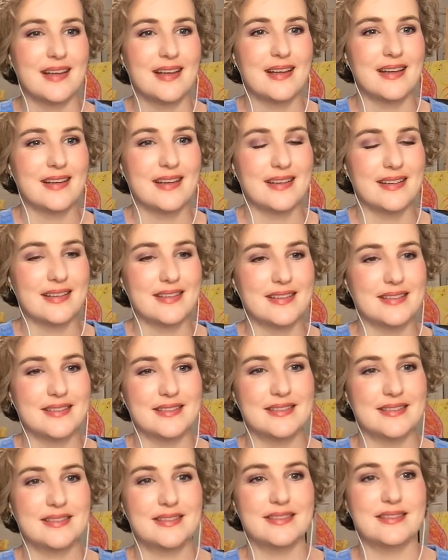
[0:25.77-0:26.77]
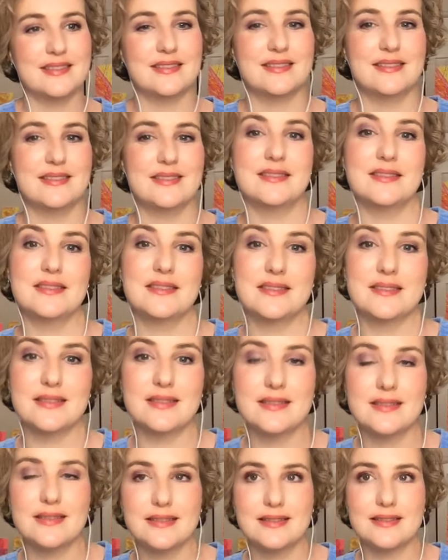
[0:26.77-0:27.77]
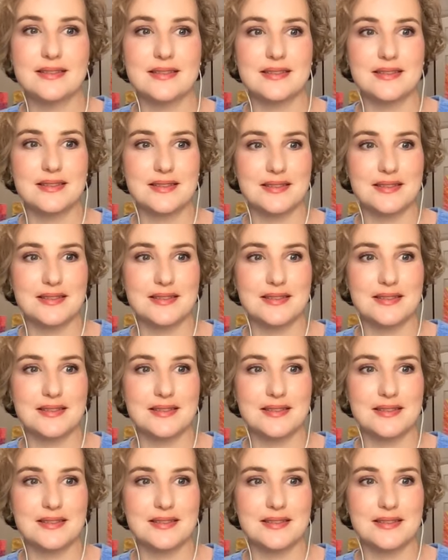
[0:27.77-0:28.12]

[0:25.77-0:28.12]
[no speech]